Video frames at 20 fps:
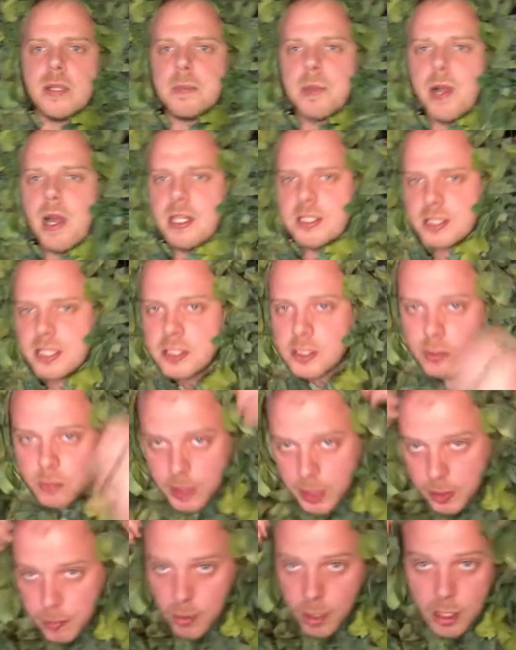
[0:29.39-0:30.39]
process of
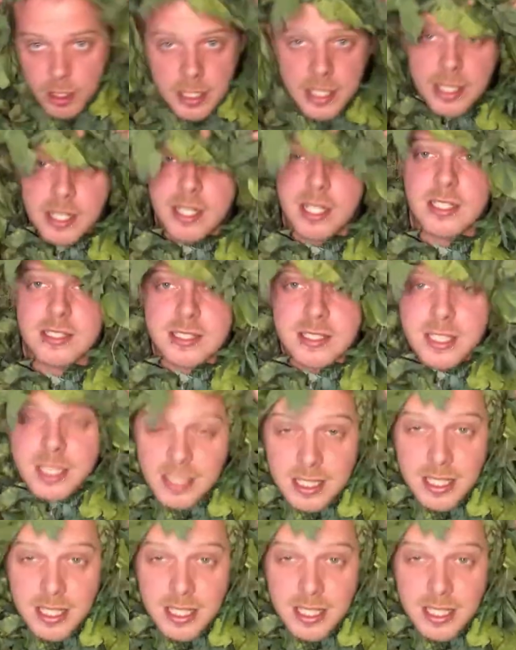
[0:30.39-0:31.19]
reworking because